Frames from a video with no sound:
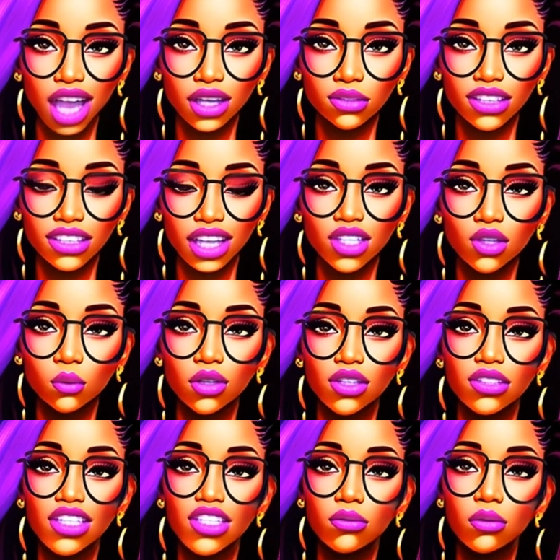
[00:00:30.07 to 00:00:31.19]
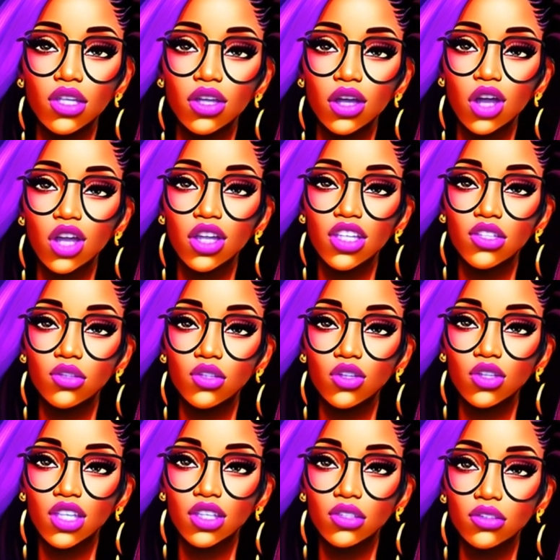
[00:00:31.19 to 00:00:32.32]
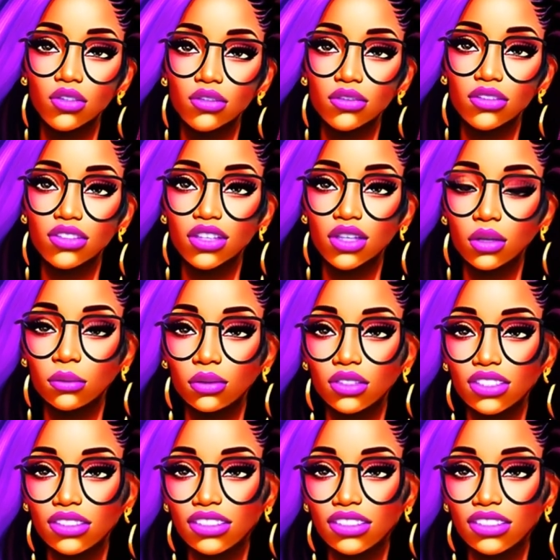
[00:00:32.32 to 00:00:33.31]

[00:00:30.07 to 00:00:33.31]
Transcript: and the next one is said to be August thirtieth. But the